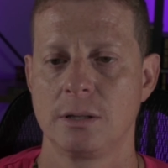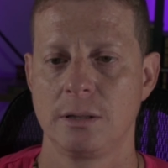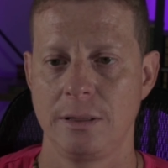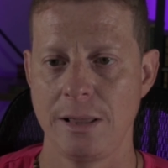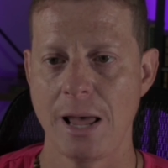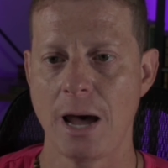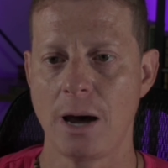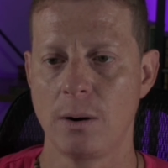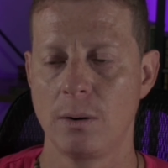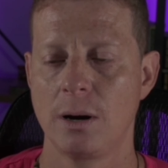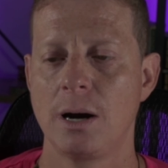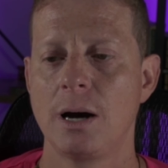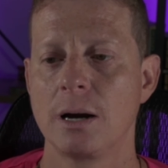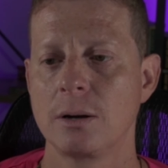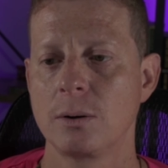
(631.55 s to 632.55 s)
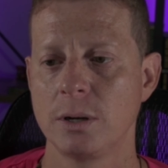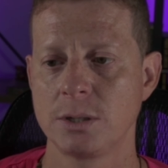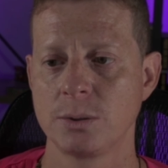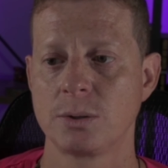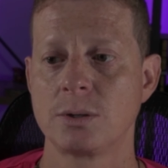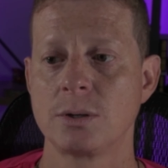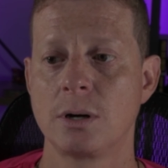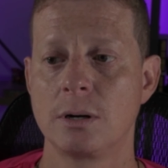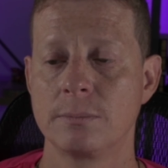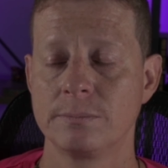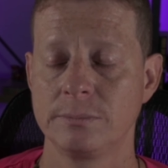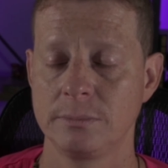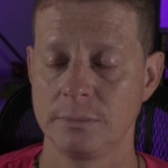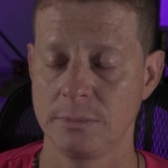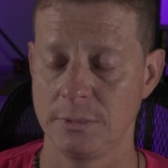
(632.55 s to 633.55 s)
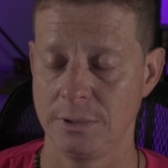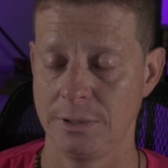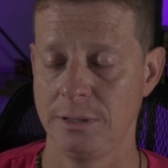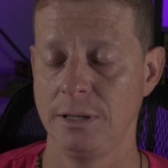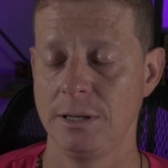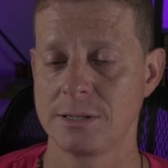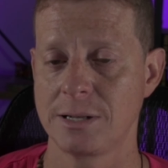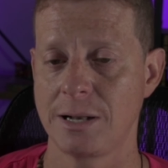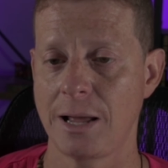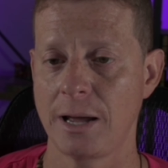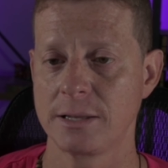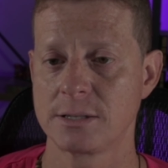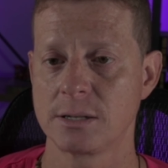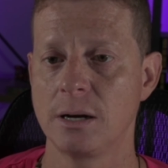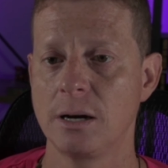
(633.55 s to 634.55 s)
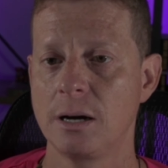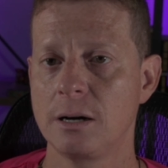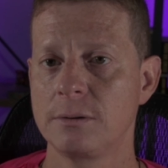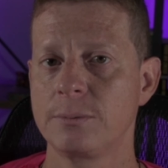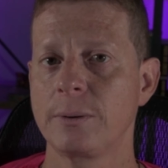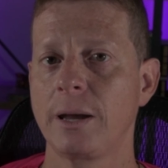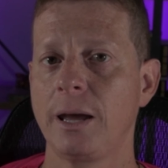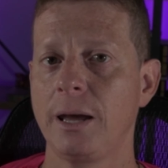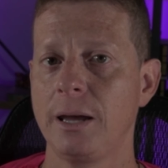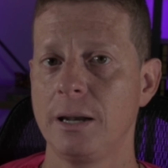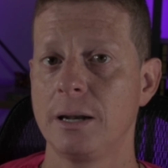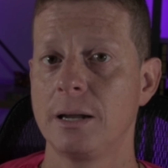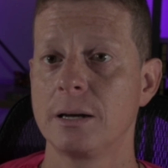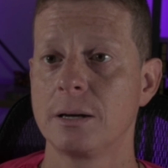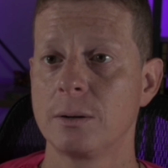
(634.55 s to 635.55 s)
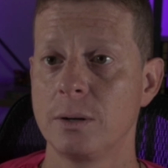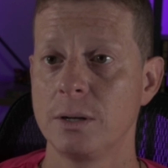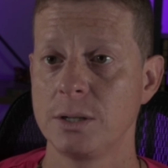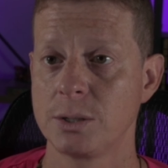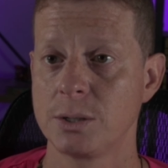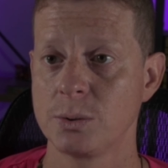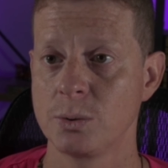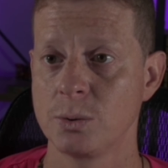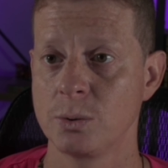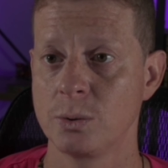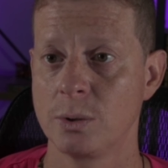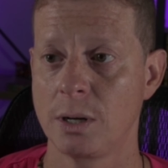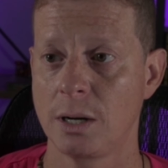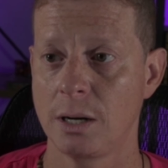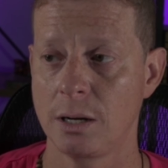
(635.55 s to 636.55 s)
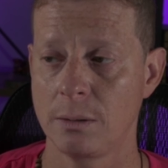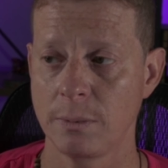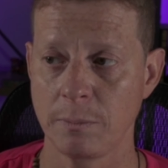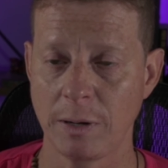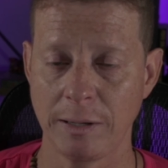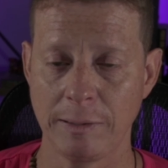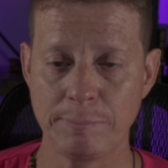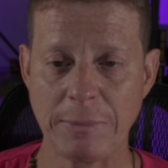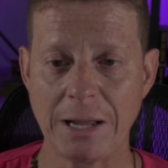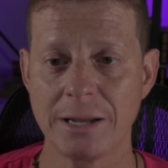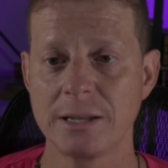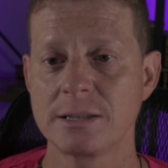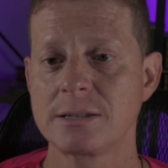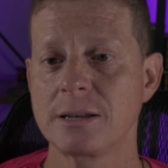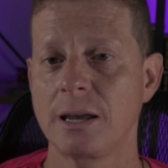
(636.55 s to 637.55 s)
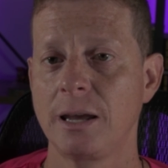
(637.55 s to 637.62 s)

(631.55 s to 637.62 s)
Now I'm going to turn these lights off and I'm going to open my blinds,